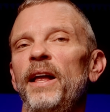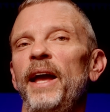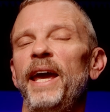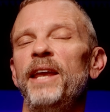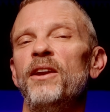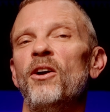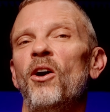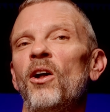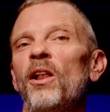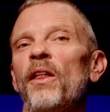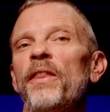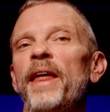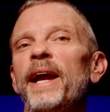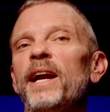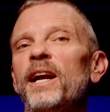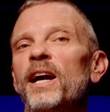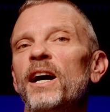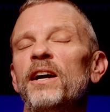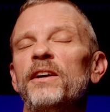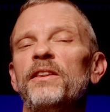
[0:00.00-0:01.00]
And all of
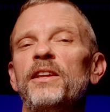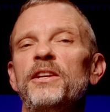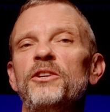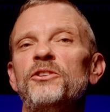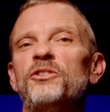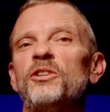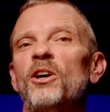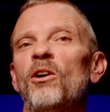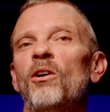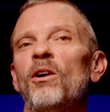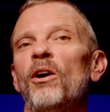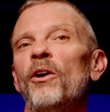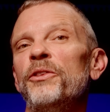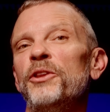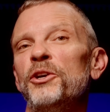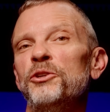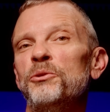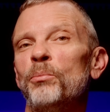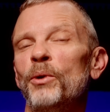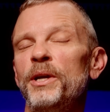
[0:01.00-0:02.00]
that gunk that you saw on
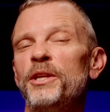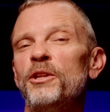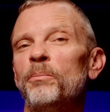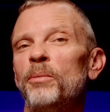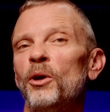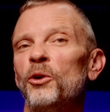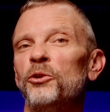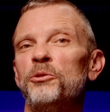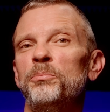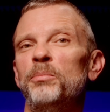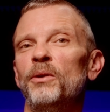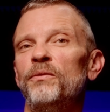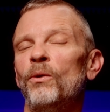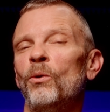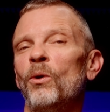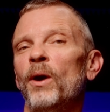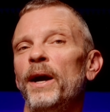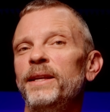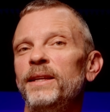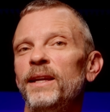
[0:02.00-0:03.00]
those breather bolts
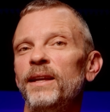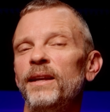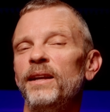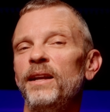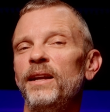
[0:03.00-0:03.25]
before I did